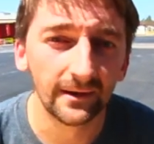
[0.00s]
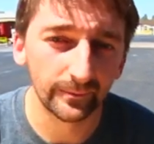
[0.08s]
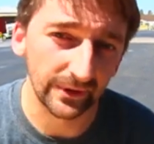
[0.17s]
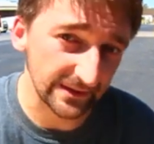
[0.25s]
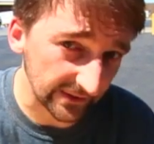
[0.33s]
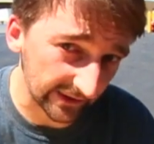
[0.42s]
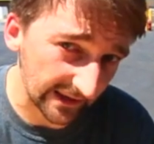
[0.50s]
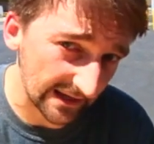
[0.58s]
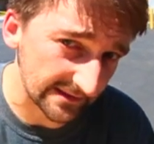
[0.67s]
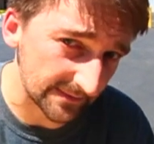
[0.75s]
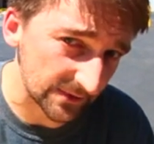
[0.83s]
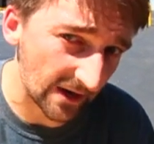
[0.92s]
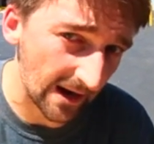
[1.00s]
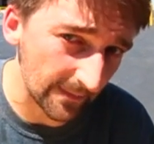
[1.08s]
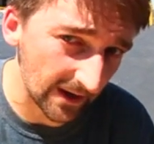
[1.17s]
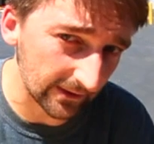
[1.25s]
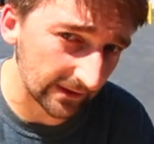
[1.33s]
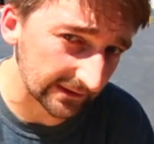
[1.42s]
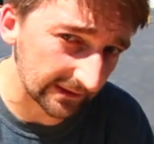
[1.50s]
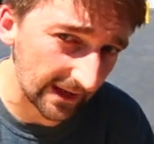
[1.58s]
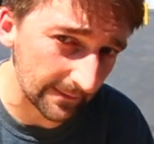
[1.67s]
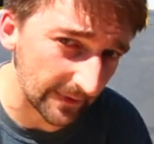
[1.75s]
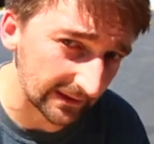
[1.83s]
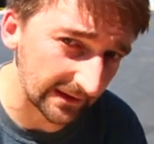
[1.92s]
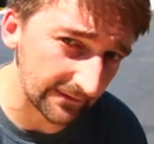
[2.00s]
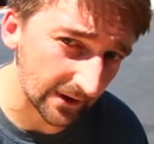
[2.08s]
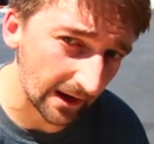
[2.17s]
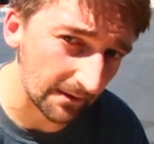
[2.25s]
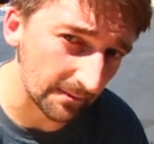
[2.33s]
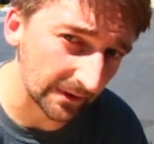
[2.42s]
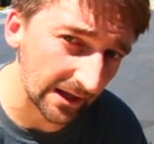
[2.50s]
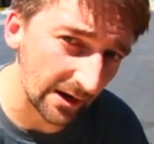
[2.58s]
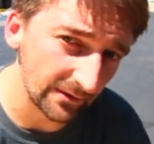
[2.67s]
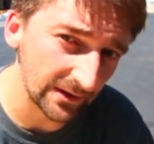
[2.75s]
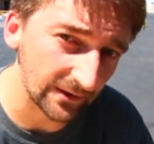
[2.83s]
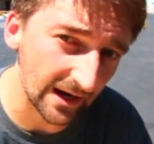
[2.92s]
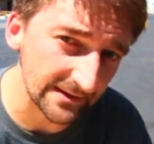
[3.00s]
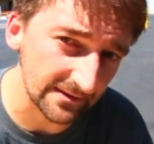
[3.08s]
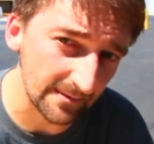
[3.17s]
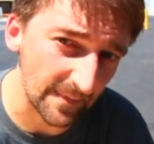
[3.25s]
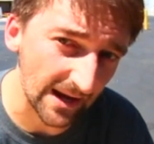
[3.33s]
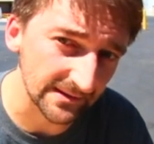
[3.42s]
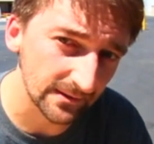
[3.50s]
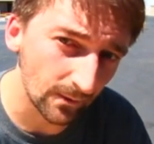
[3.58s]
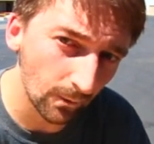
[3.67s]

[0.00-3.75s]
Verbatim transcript: Please click that subscribe button, click the like button, leave your comment below. You guys are the best.